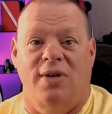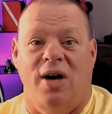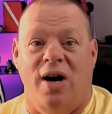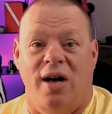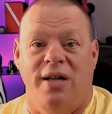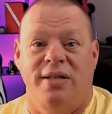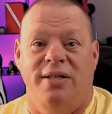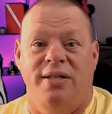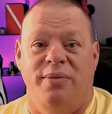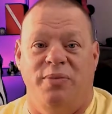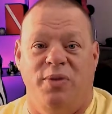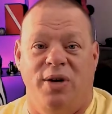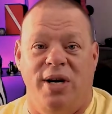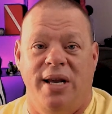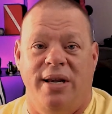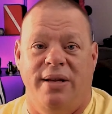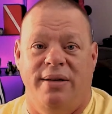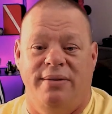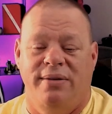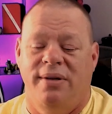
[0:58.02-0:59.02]
Awesome,
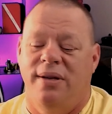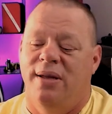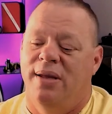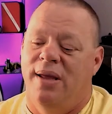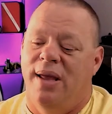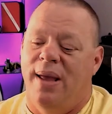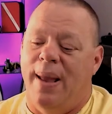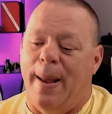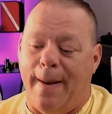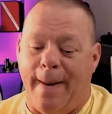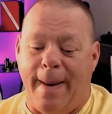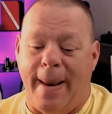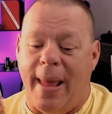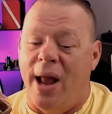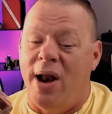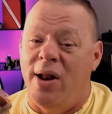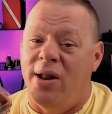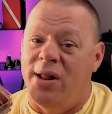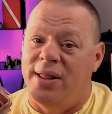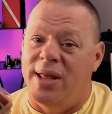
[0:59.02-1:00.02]
right?
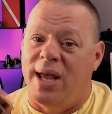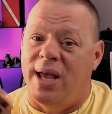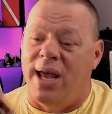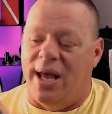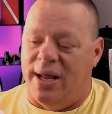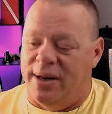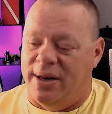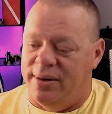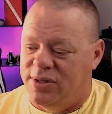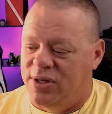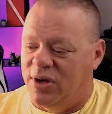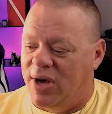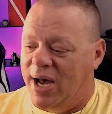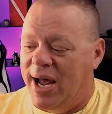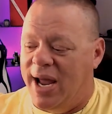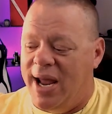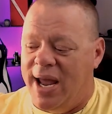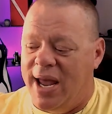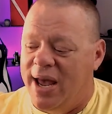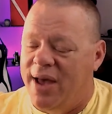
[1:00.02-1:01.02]
Not only that, so
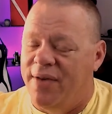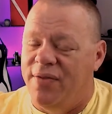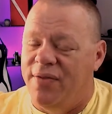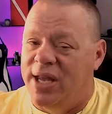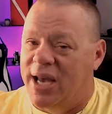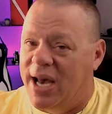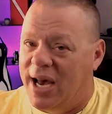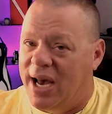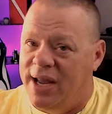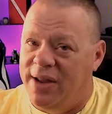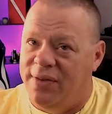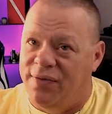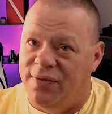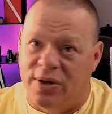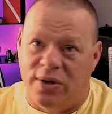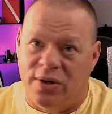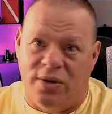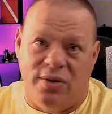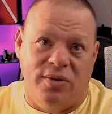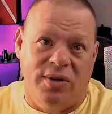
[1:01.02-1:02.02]
I have the
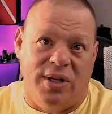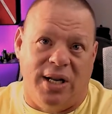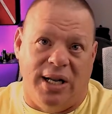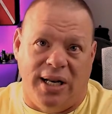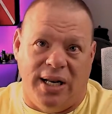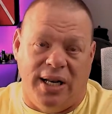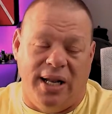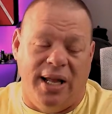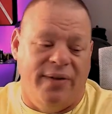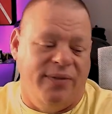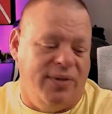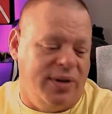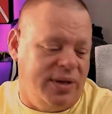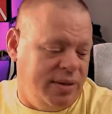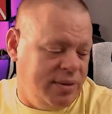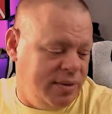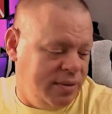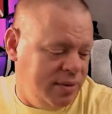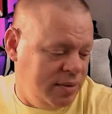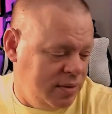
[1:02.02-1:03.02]
iPhone
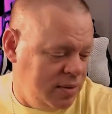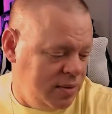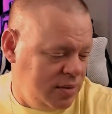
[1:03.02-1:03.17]
11